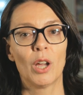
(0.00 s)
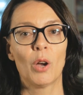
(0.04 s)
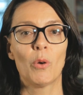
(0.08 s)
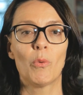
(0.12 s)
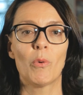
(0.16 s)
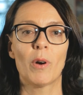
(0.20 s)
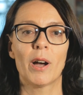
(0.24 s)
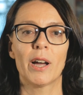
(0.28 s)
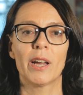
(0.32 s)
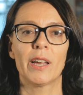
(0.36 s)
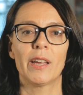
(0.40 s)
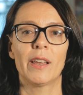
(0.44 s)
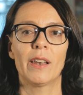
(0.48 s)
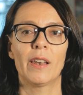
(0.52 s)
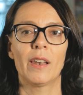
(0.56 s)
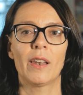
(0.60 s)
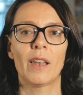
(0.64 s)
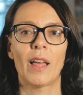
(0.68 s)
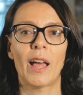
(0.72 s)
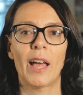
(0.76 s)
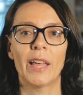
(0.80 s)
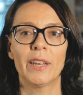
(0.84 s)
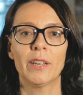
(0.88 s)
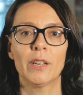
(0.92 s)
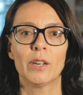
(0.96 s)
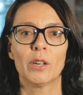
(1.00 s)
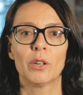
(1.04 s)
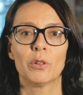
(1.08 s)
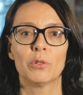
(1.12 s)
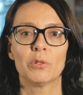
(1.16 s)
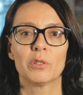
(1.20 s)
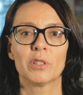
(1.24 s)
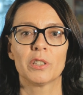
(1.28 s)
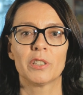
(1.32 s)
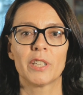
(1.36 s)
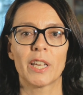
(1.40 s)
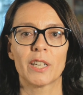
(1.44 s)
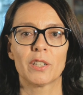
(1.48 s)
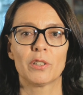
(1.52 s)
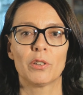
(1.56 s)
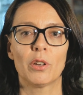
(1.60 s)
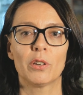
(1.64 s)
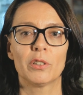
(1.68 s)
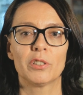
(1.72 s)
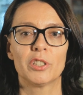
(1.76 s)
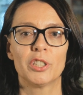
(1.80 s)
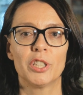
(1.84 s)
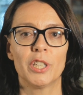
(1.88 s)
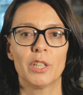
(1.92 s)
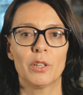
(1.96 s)
while analog
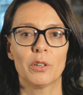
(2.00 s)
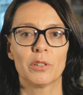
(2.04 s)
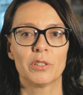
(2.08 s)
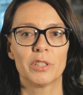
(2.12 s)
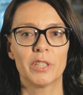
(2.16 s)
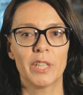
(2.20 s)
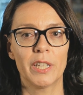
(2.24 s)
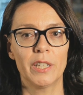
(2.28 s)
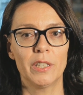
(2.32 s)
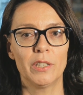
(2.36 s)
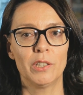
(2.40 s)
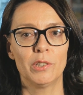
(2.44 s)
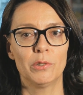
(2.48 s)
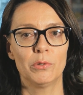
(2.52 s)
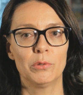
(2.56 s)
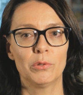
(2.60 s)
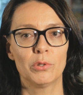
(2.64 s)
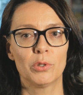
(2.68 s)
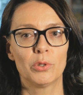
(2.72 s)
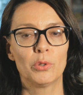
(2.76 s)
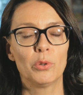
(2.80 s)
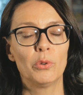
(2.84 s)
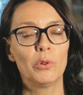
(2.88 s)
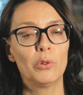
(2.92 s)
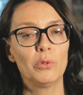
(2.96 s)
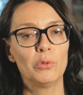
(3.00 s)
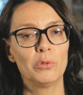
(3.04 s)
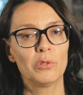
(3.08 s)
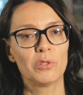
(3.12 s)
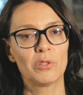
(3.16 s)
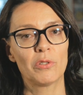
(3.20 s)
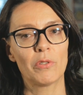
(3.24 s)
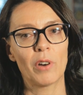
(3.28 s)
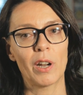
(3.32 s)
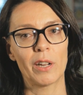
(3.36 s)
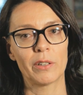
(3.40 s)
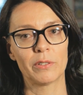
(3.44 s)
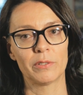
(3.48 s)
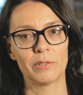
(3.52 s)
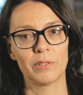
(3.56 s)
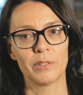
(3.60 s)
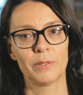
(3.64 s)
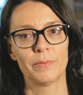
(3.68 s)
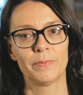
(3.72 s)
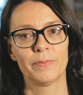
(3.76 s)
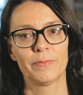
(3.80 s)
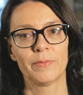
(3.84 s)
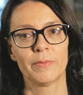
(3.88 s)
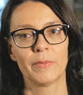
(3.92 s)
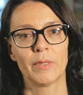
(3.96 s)
technology continues to lose ground.
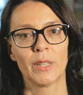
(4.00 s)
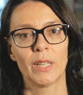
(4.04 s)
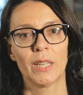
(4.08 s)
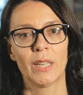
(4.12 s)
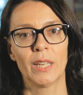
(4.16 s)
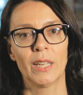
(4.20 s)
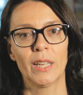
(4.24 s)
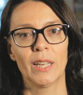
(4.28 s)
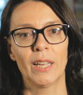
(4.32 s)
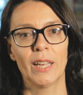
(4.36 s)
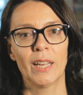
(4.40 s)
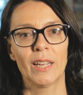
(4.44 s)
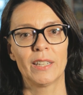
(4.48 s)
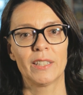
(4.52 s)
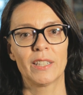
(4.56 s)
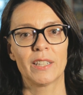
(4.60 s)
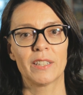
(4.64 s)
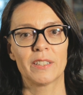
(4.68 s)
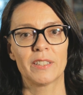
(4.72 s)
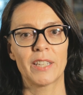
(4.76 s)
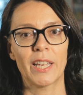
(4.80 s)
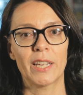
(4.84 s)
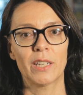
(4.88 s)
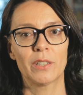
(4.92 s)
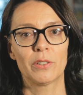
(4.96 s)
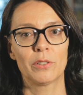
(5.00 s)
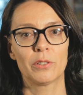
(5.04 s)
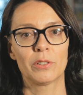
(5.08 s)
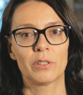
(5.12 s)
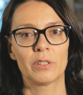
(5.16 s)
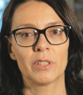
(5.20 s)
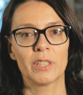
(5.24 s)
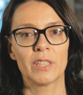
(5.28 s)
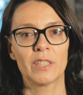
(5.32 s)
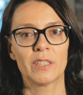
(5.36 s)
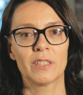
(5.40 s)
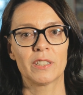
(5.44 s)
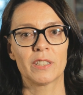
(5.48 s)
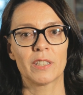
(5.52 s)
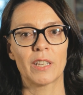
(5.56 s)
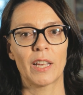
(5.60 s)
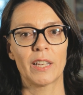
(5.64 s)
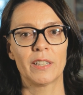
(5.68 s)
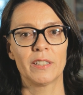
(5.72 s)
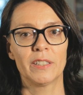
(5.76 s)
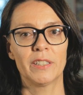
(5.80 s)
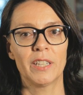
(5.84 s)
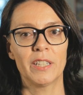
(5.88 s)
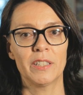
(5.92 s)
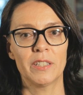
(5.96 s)
The sector is
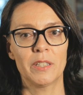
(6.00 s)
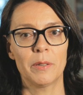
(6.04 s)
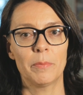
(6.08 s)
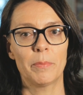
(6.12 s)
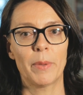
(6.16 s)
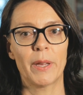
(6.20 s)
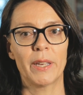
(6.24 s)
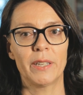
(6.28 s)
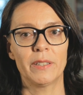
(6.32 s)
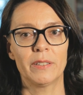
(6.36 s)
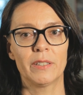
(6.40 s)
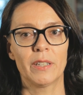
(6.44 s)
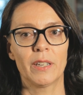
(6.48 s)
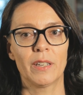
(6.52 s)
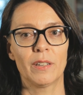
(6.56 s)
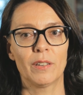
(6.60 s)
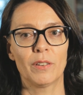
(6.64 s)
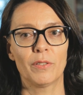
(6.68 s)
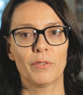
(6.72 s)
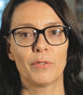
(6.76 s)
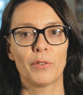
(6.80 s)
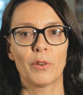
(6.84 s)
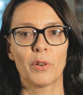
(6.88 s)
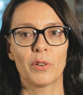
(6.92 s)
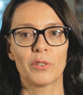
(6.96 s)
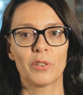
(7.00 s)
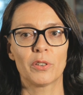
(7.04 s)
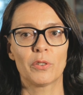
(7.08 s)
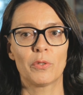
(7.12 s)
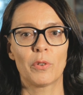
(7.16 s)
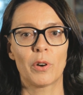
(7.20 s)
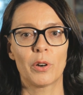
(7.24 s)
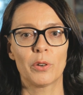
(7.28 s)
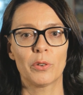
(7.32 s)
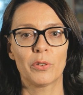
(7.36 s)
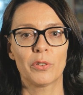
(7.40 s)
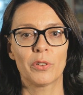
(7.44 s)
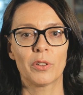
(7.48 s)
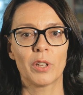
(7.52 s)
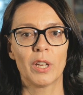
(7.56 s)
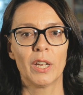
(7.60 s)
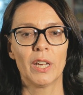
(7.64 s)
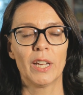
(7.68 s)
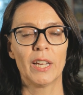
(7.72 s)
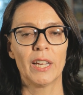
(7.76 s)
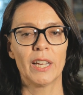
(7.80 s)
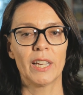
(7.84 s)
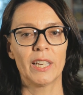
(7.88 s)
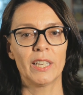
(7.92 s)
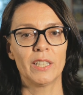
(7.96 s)
anticipating further growth
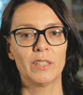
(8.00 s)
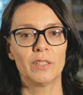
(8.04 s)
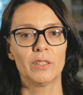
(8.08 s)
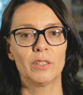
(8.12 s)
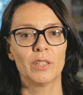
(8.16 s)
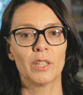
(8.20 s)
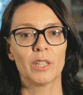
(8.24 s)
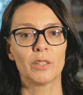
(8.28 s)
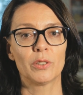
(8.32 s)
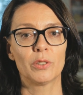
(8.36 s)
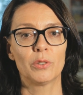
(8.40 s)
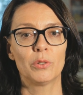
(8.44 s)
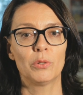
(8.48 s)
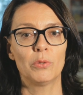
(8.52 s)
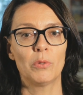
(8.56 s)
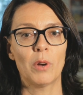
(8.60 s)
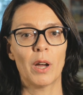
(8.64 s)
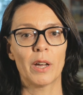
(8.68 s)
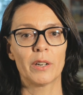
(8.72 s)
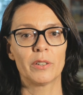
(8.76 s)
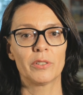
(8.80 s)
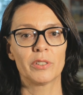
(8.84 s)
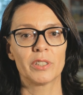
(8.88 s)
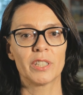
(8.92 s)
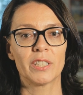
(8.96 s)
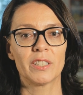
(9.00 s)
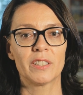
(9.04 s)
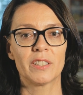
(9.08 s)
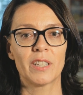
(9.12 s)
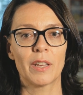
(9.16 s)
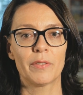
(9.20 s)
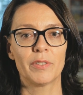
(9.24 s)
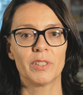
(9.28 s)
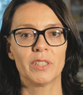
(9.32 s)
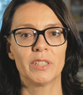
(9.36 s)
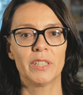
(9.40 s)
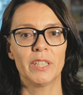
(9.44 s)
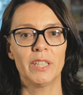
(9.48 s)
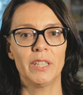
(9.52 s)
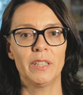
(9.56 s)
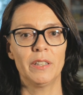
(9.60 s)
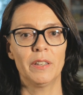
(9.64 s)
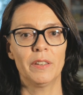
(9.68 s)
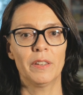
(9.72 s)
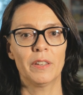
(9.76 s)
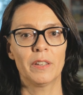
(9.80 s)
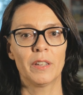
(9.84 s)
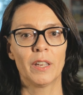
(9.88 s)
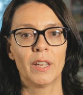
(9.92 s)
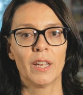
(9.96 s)
in
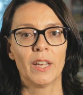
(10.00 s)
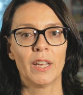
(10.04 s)
217th